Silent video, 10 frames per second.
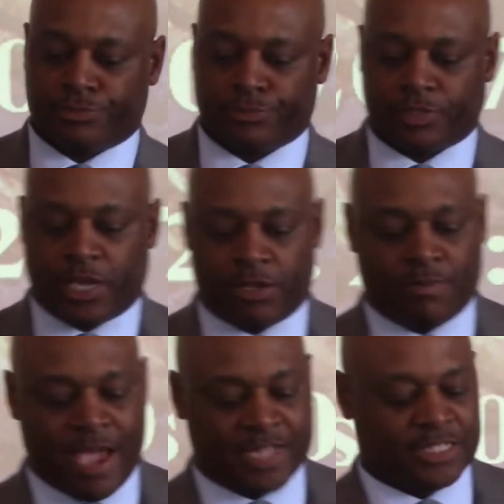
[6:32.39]
Can you
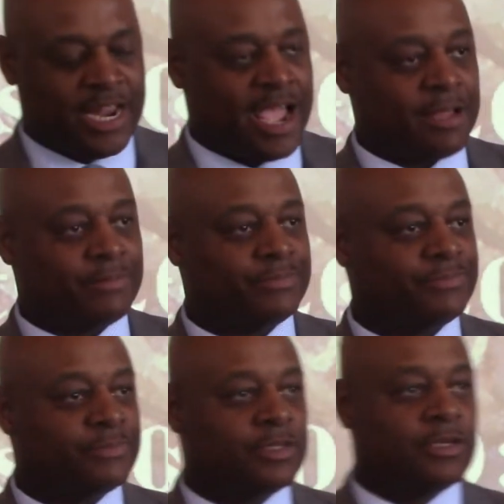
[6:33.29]
imagine that?
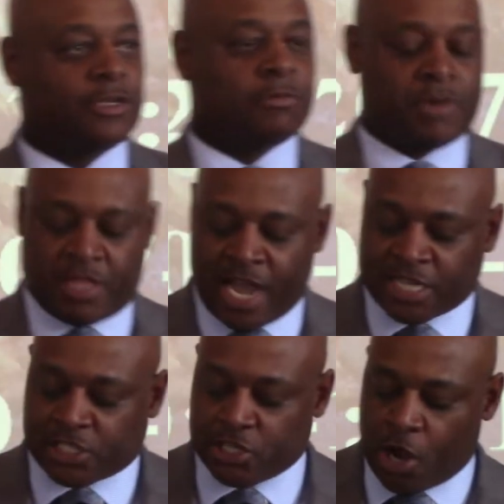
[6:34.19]
Brother
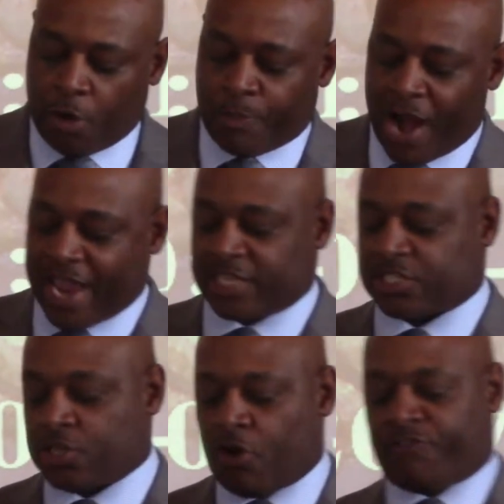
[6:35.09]
Hudson, no
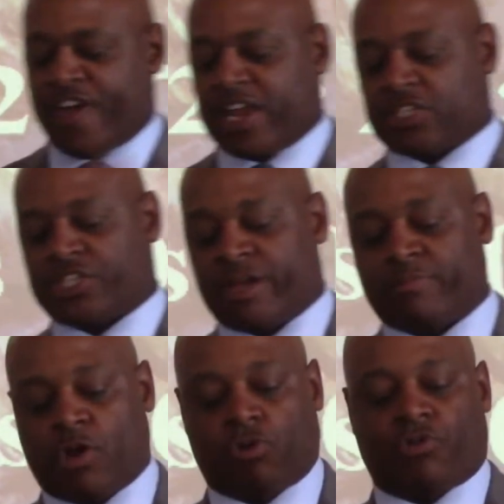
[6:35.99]
breaks, no fellowship,
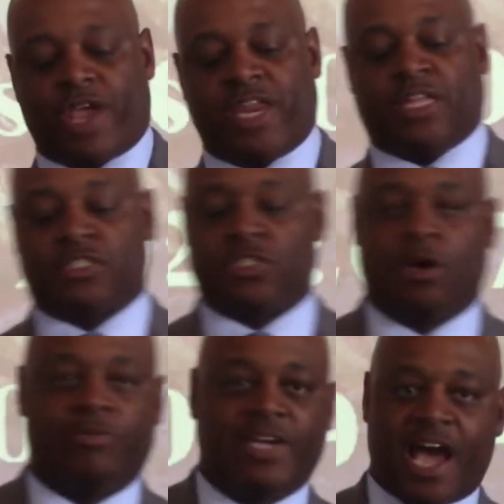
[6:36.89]
no greetings,
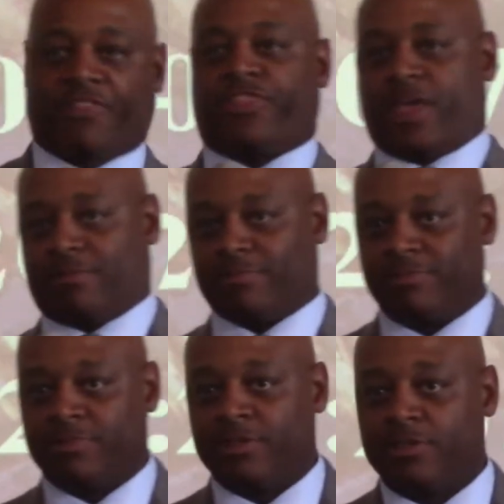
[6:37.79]
no
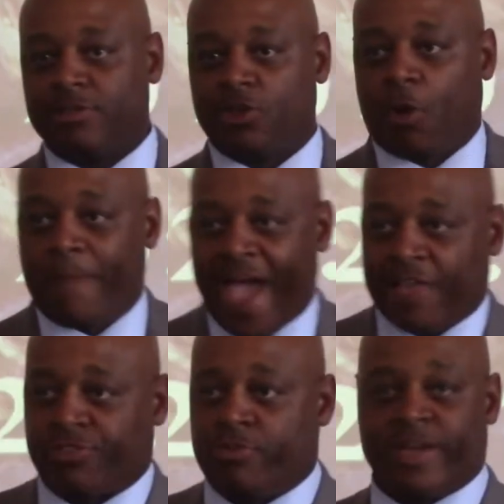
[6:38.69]
nothing. No
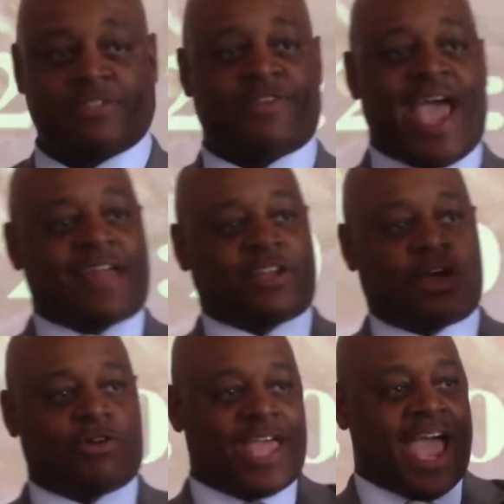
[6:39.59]
bathroom breaks. You had to
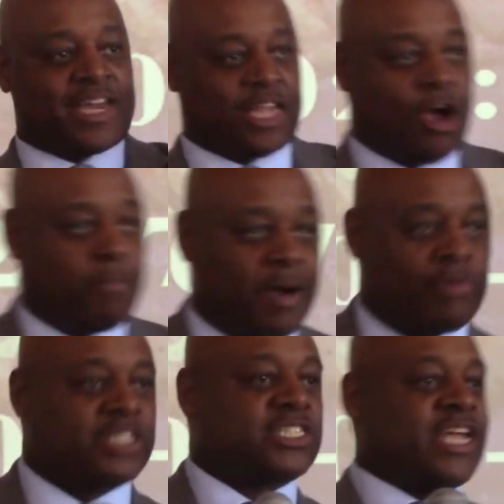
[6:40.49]
go, you had to go, but
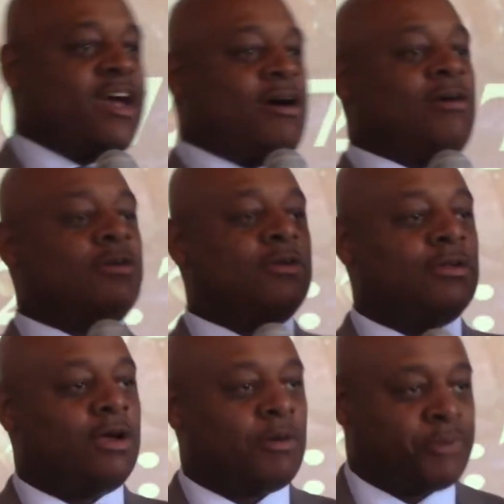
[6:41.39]
we still
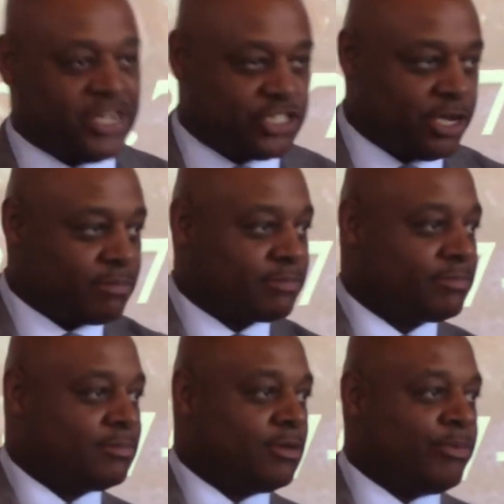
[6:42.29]
are
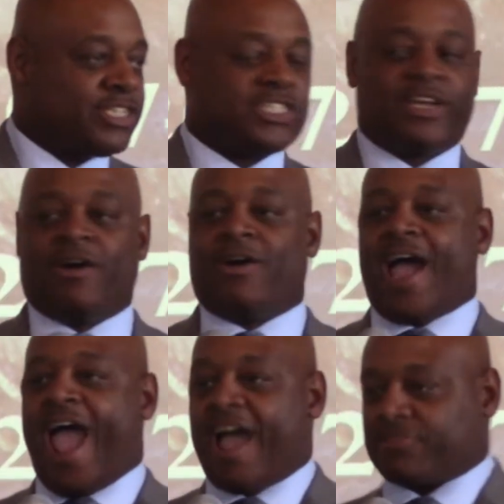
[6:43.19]
preaching. We still
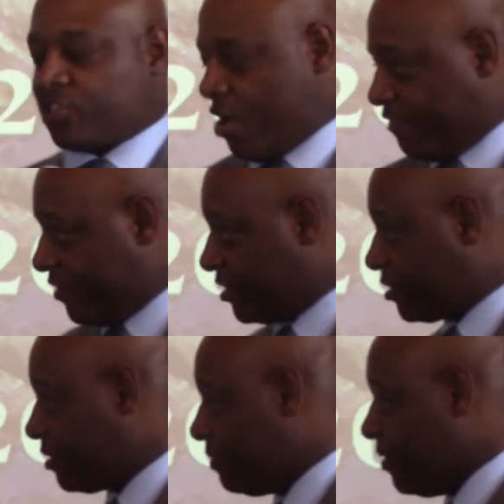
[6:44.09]
have service.